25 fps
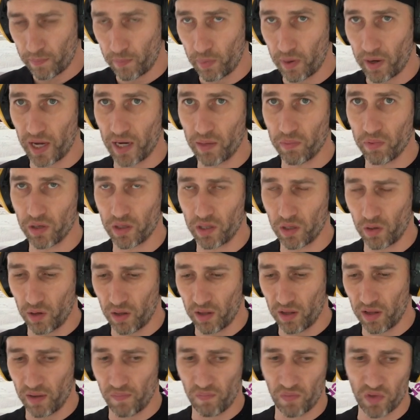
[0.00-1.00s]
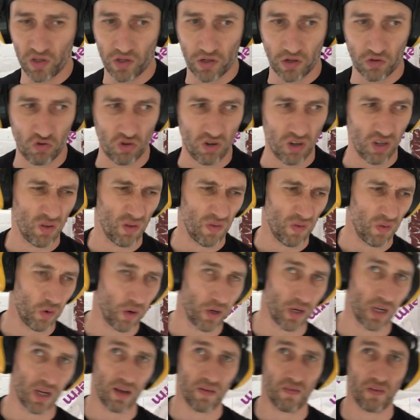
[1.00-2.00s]
blade by doing that, so I try to
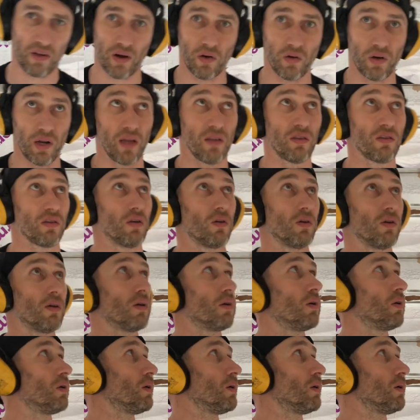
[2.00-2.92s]
avoid it if I don't need to.